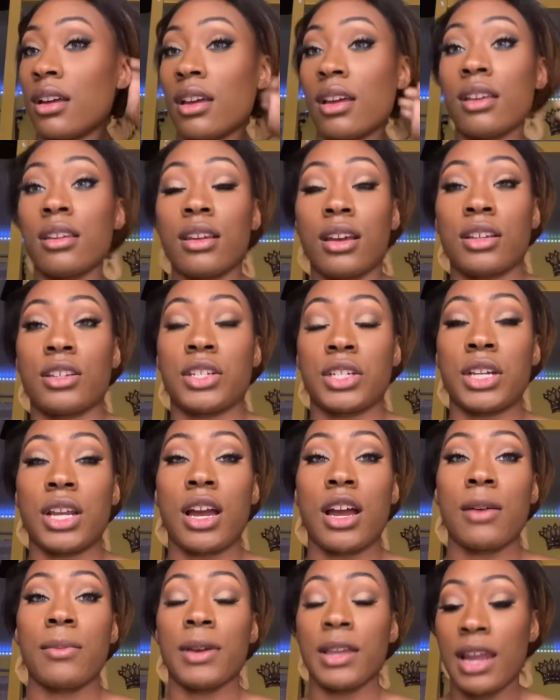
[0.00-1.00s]
a nice
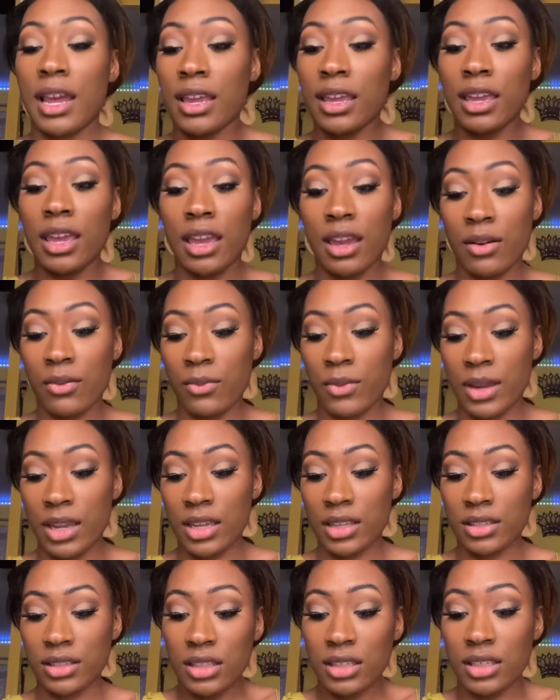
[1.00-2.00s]
job. And I can't
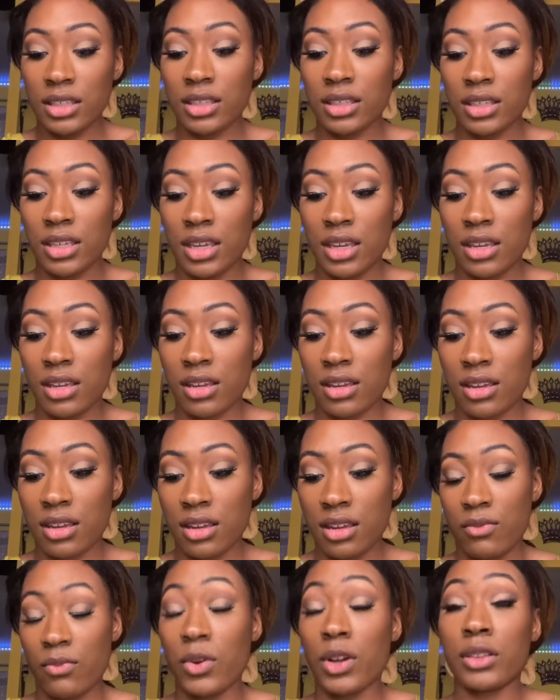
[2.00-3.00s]
wait to see,
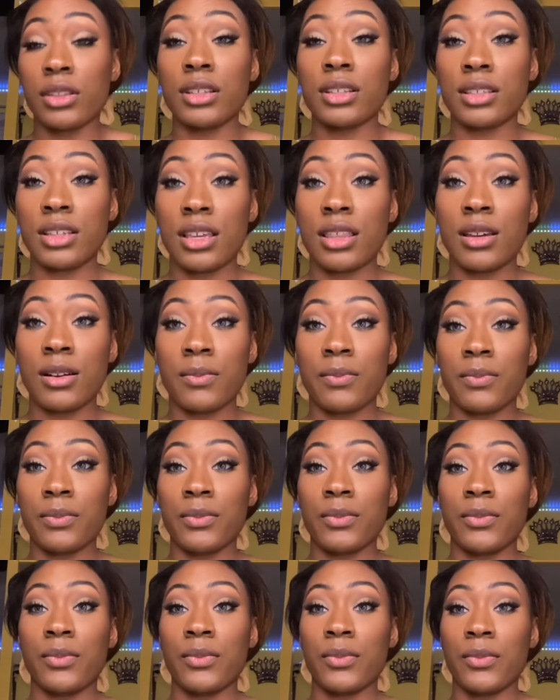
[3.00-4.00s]
well, to see them.
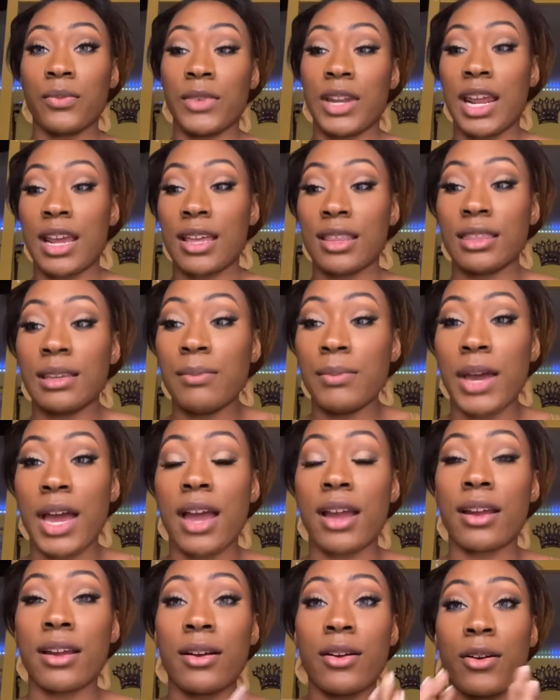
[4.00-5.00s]
When I get them
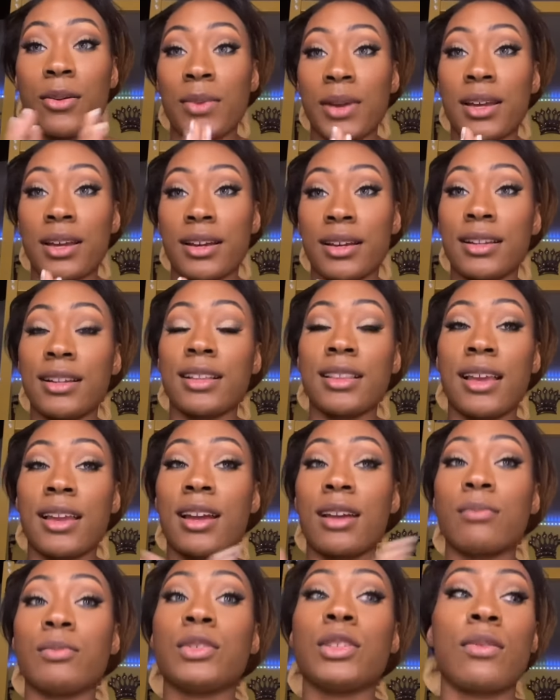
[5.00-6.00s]
back, oh my god, like
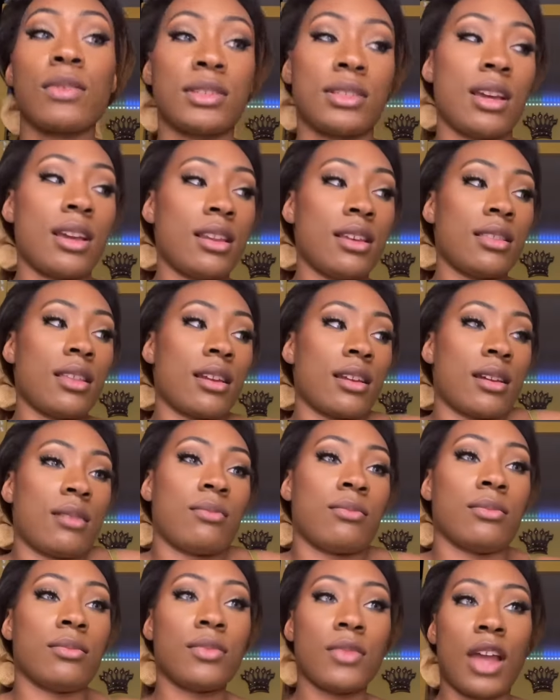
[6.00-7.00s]
I'm so excited, like
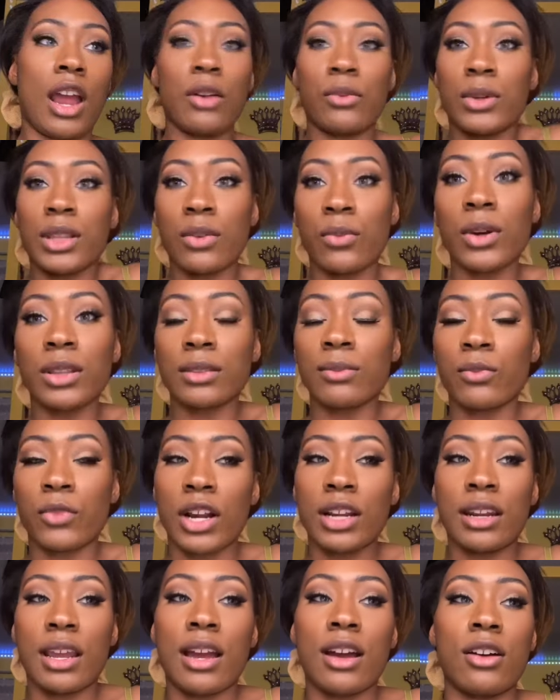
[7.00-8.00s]
I really want them
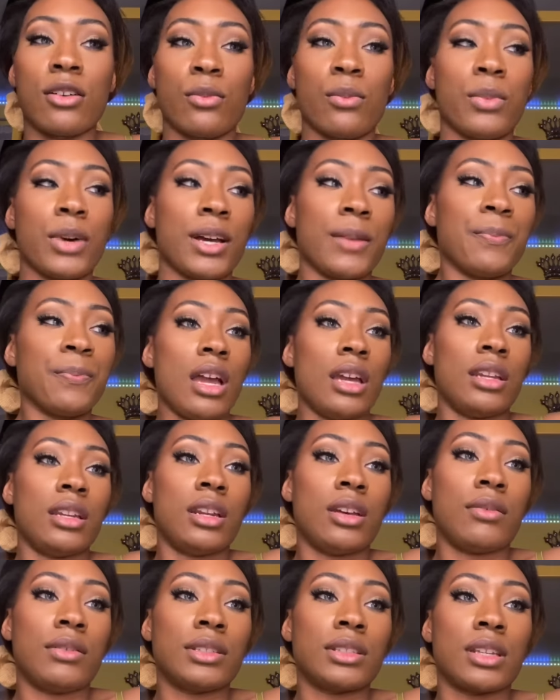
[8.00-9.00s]
right now, but and
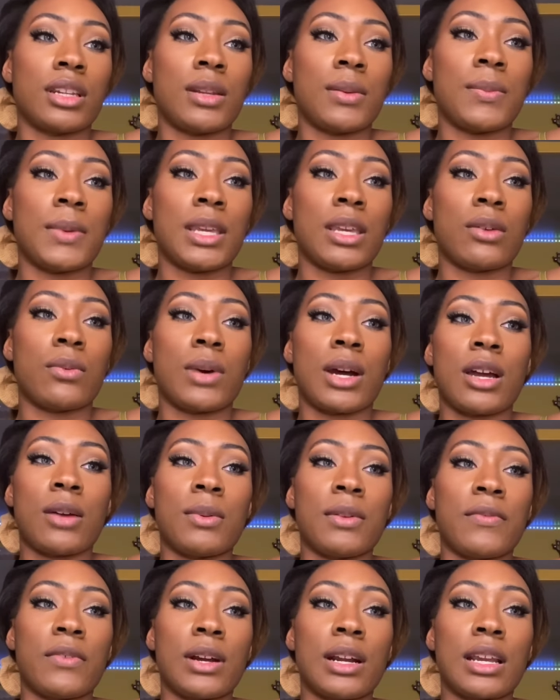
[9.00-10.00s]
no, it's gonna be a while
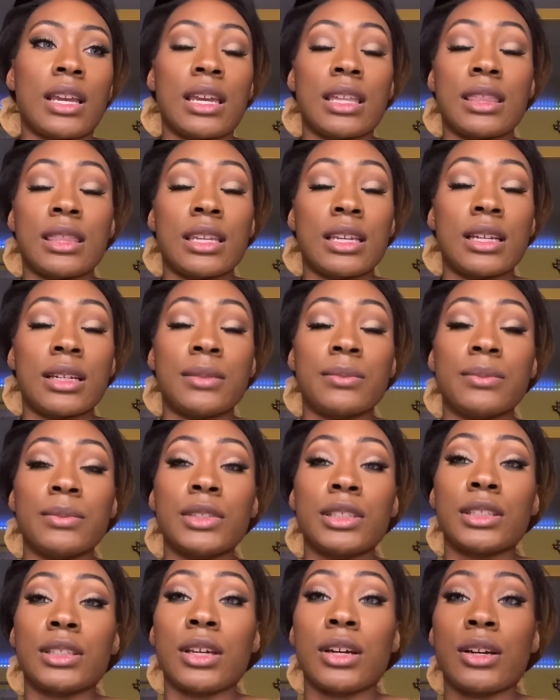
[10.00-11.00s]
before I get them.
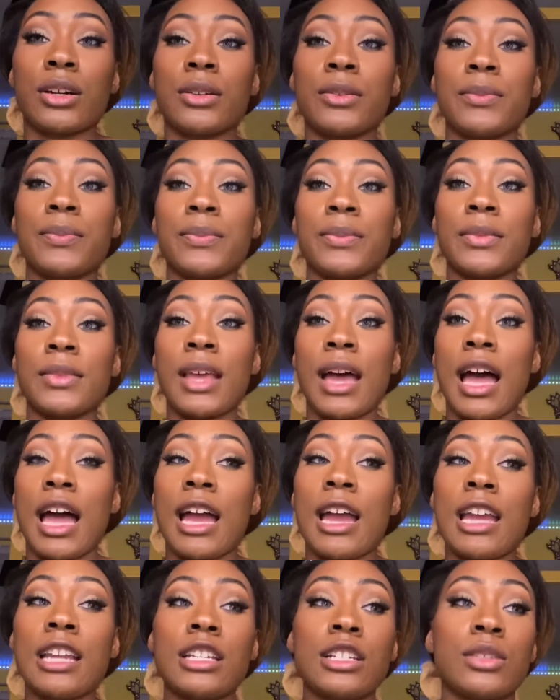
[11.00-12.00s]
So
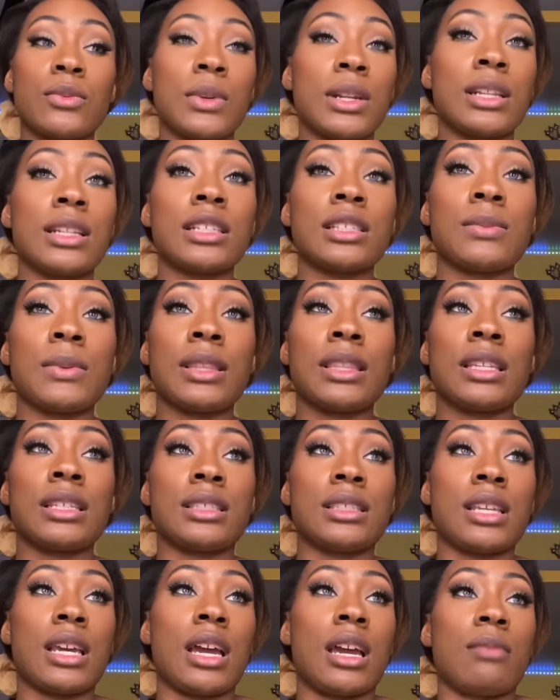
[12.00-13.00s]
I just wanted to spend this
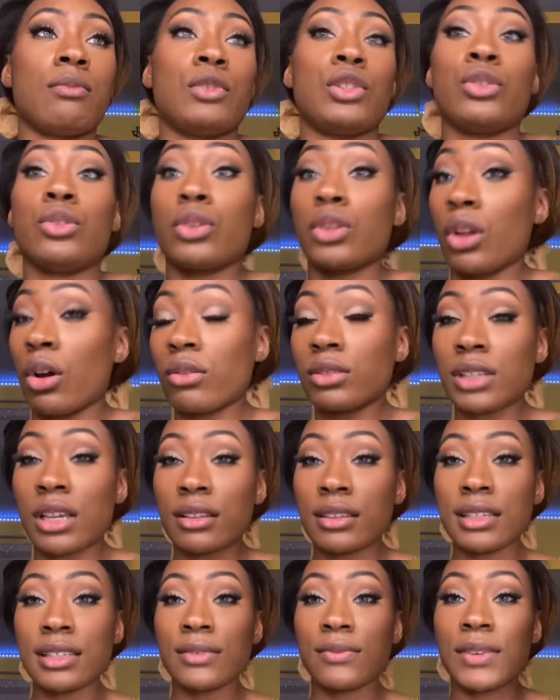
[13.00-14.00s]
time to close
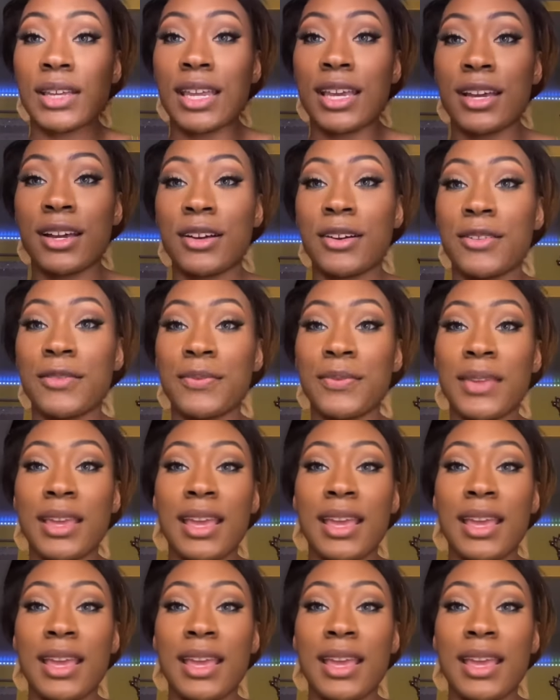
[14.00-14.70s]
out this video